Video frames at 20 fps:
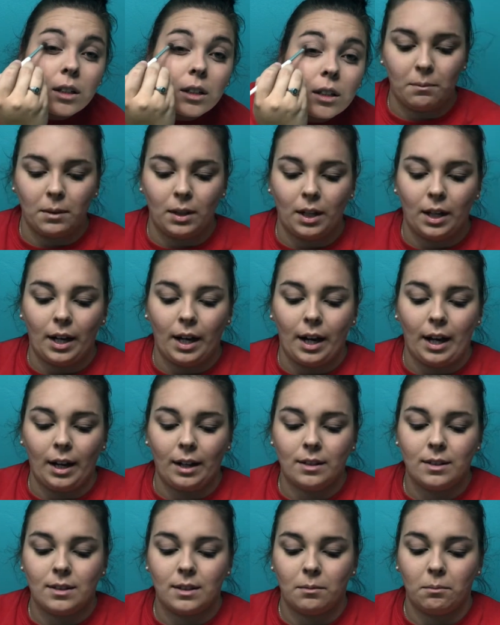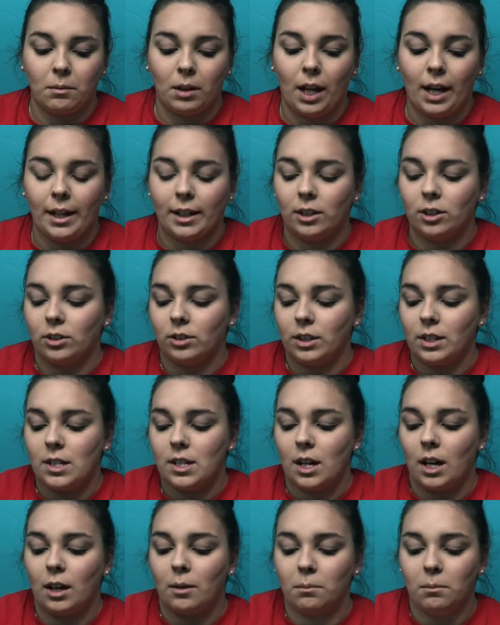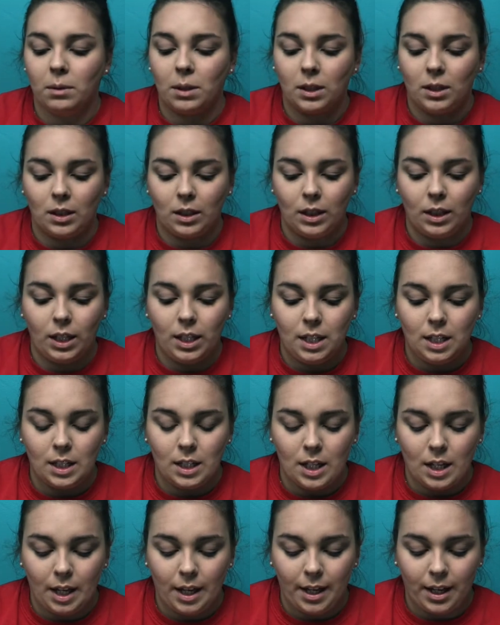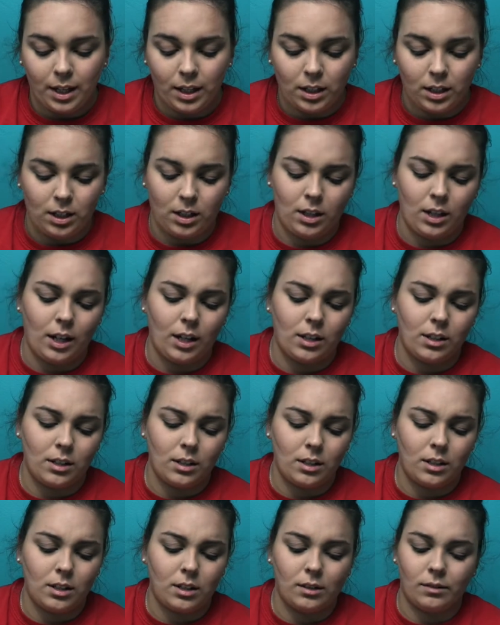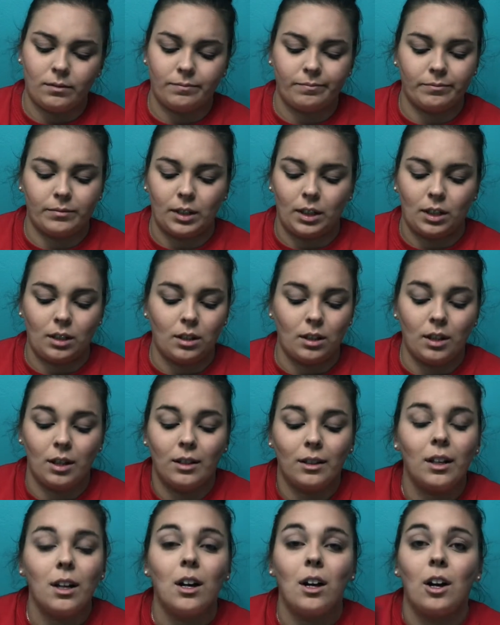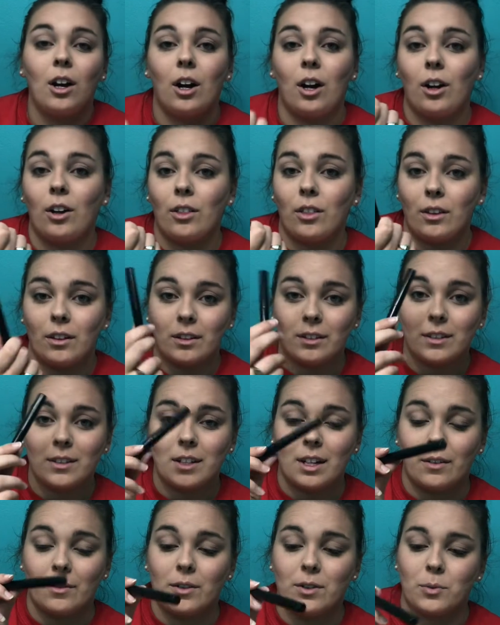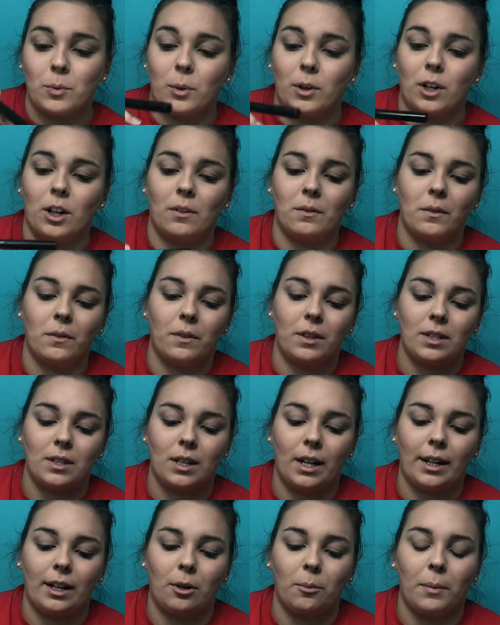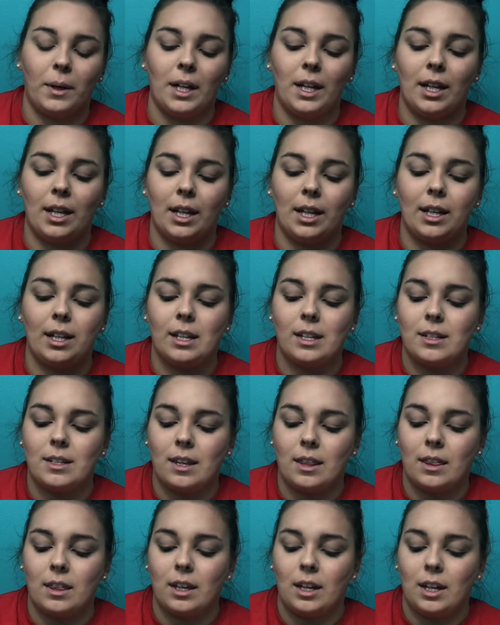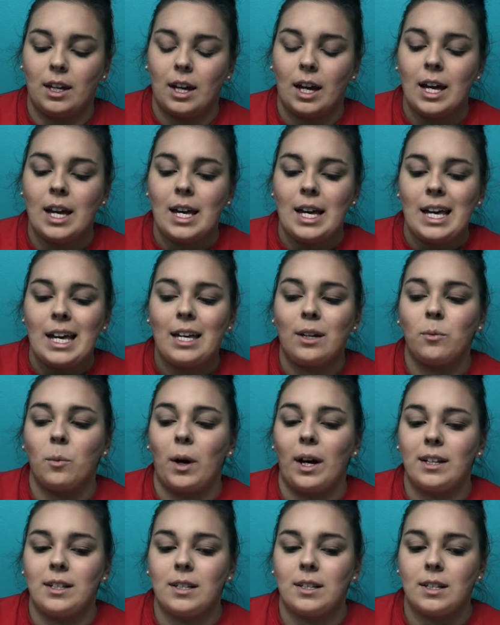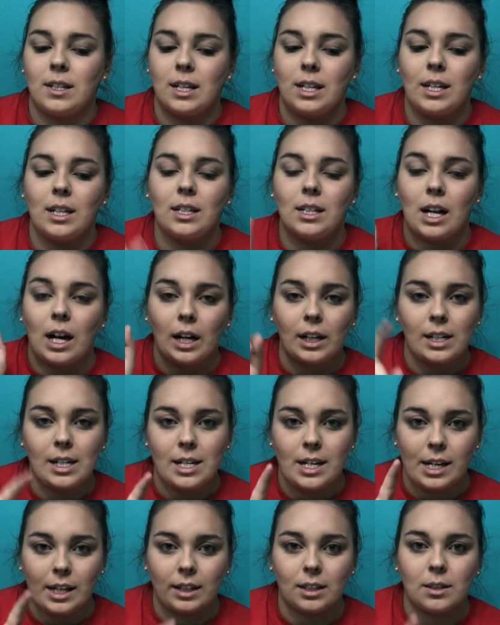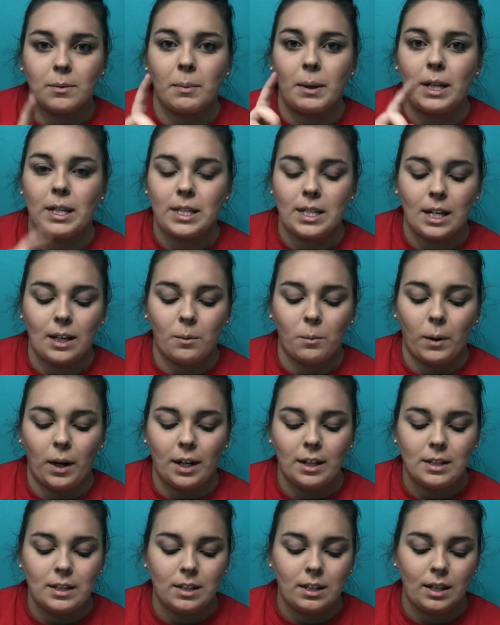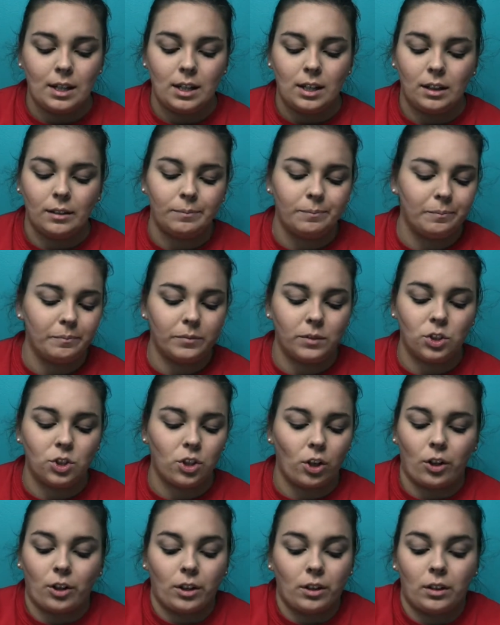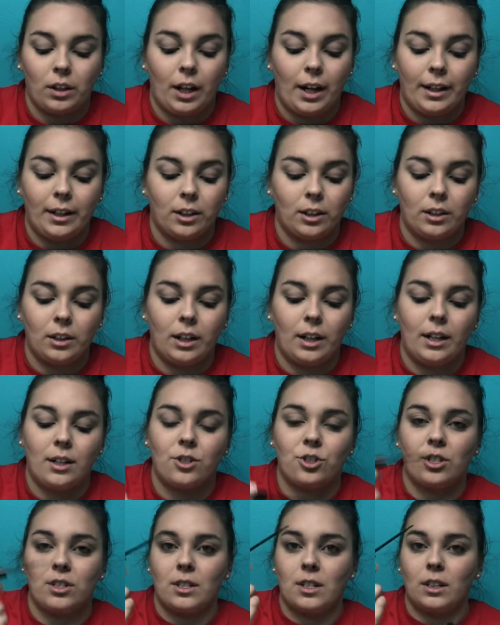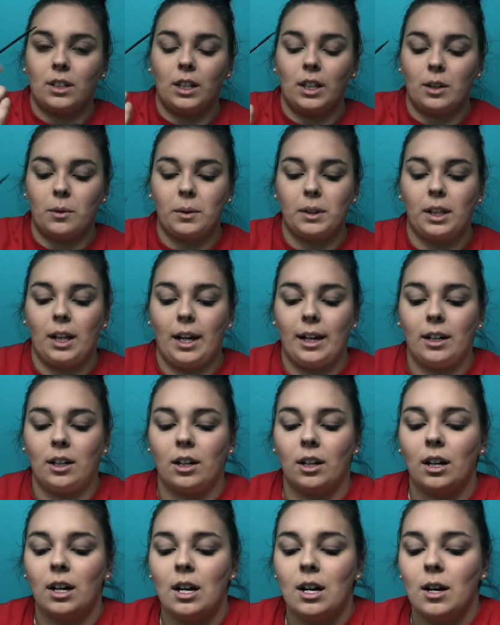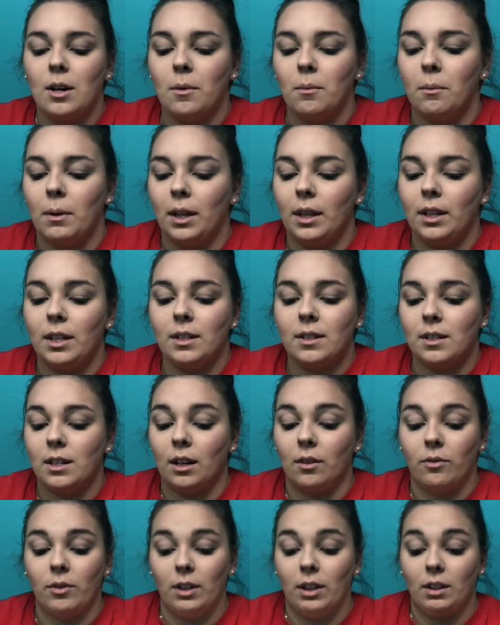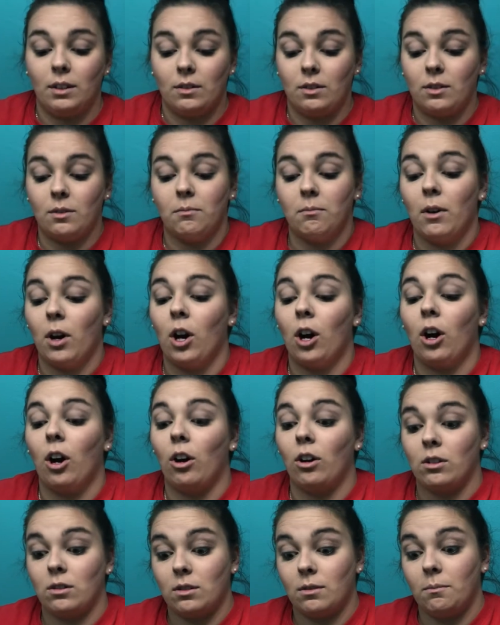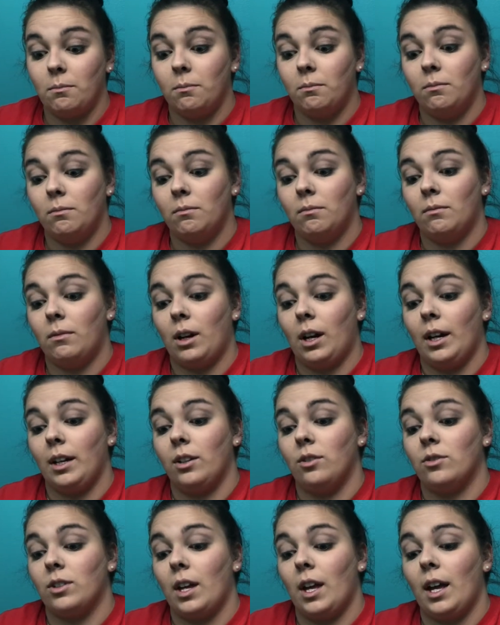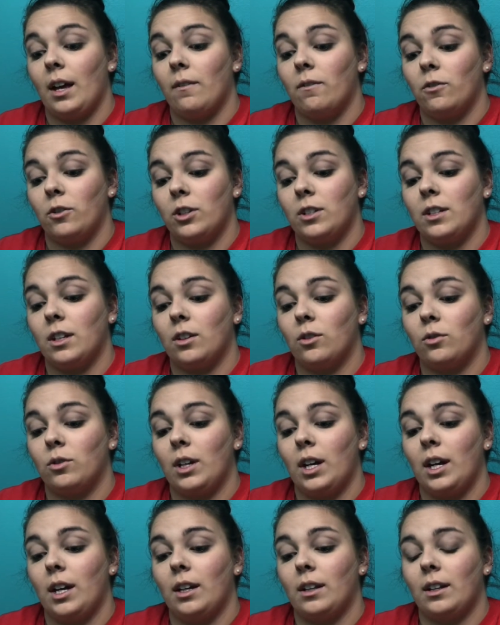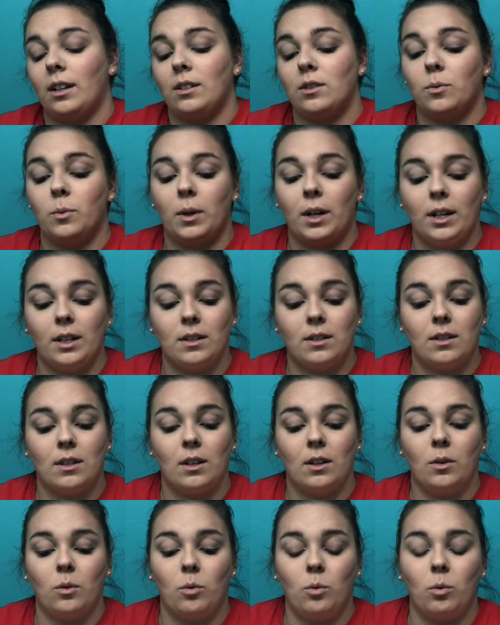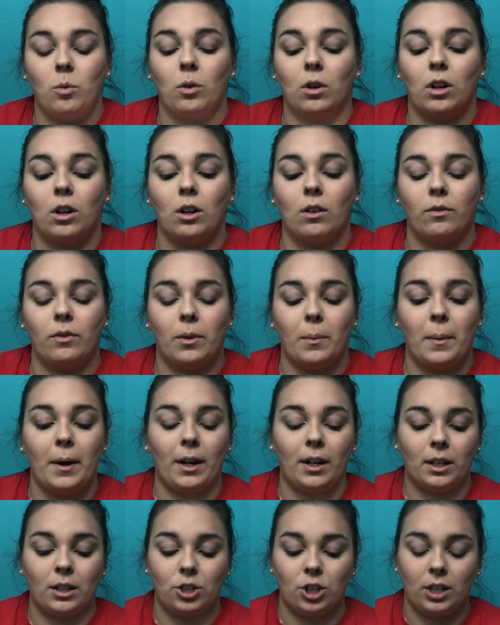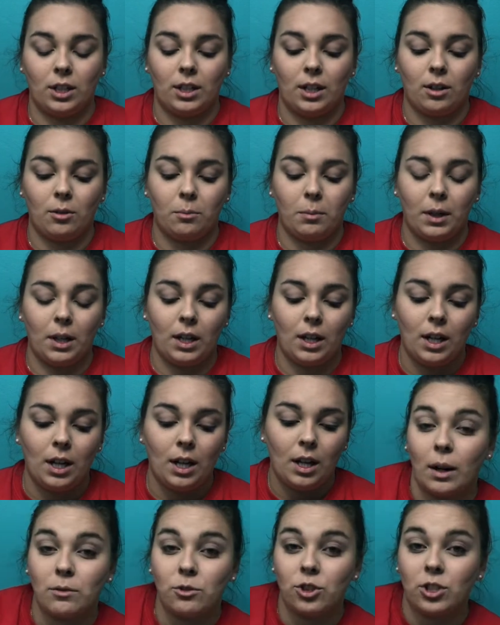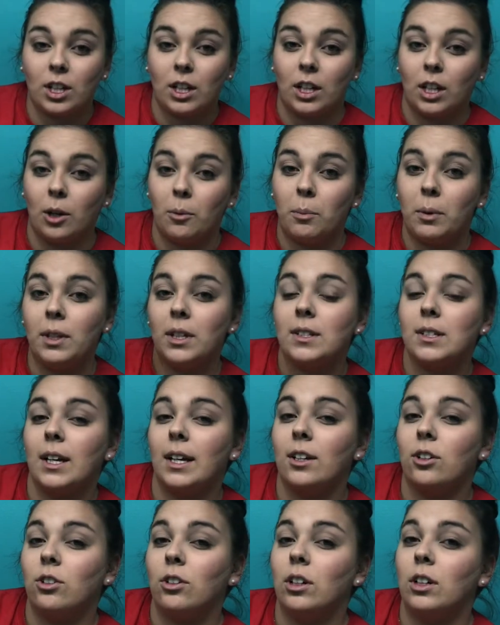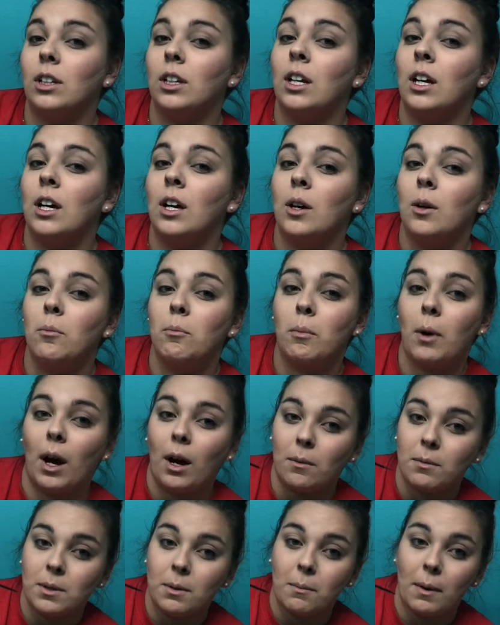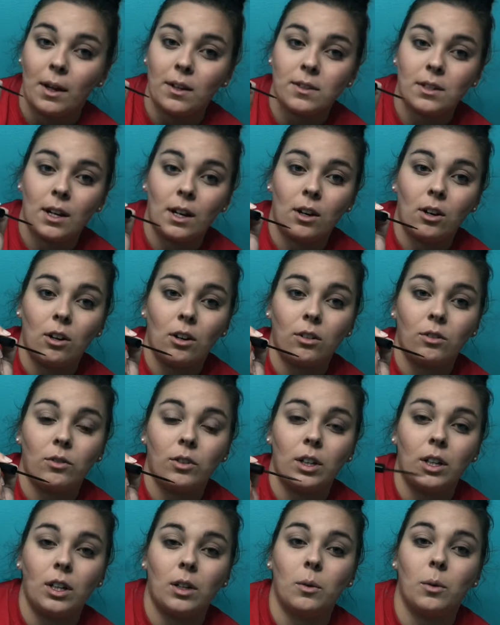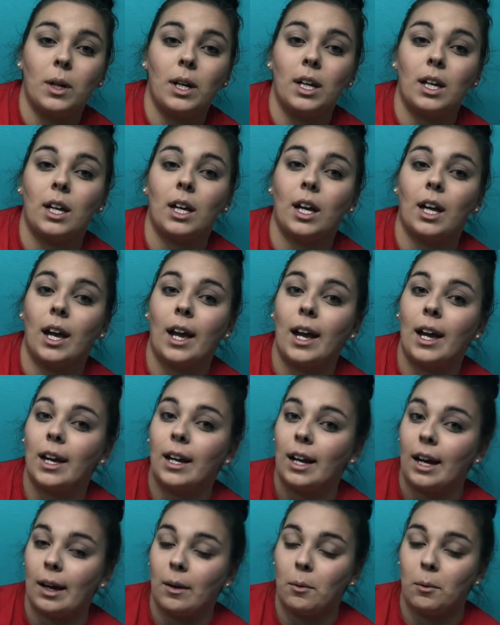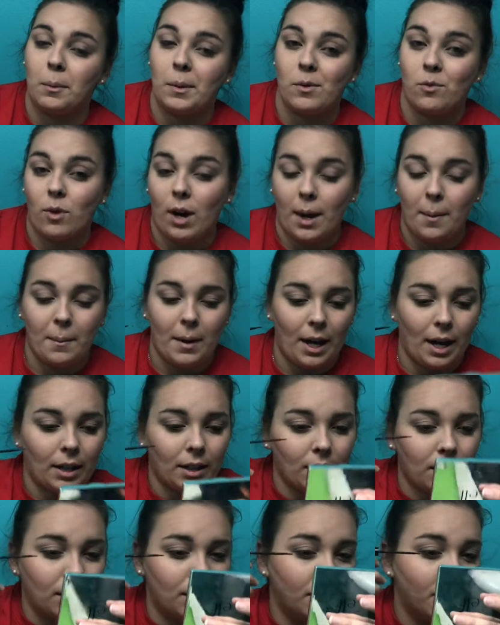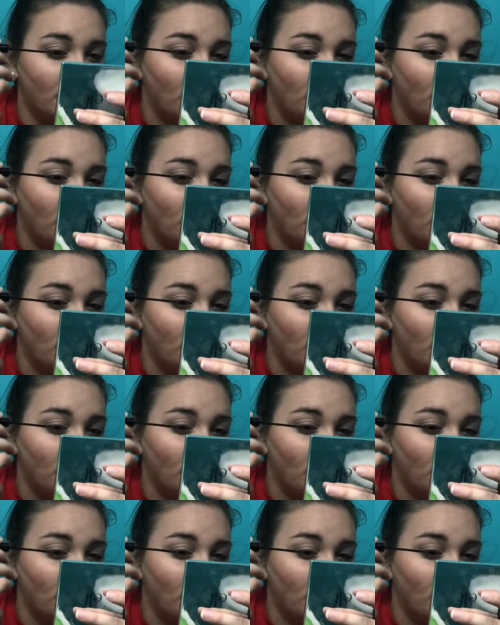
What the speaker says: I'm gonna add some liner on the top lid, and that all the stuff is worn off of this liner, but it is the NYC, not NYX, but it's NYC dark liner, and it's just liquid liner, but this stuff is awesome. I use it every single day, and that's why it's worn off the packaging now. But I'm just gonna go put this liner on, pop some mascara on really quick, and I will be right back.